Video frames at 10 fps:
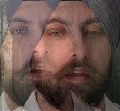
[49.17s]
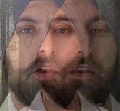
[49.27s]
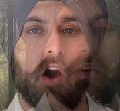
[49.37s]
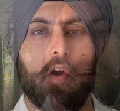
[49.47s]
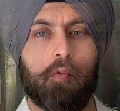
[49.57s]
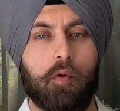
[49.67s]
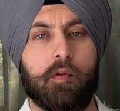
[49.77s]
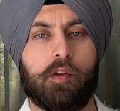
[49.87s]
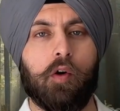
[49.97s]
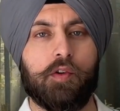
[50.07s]
Now we
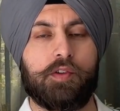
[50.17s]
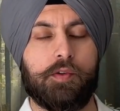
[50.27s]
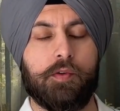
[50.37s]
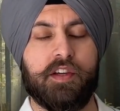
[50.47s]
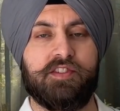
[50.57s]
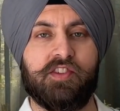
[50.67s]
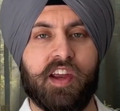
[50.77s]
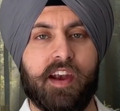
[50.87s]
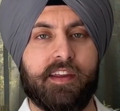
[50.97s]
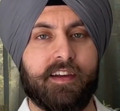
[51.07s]
will go through a
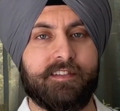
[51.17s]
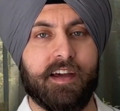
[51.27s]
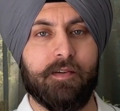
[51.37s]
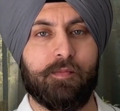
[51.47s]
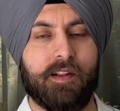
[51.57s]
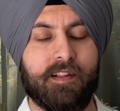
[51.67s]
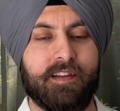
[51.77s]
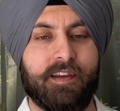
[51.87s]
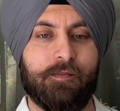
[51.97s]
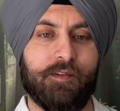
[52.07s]
generic example
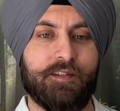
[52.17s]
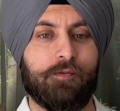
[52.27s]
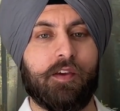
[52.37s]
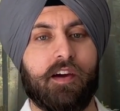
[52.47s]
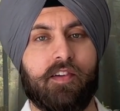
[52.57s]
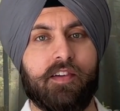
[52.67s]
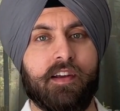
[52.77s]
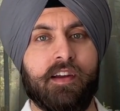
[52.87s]
in which we are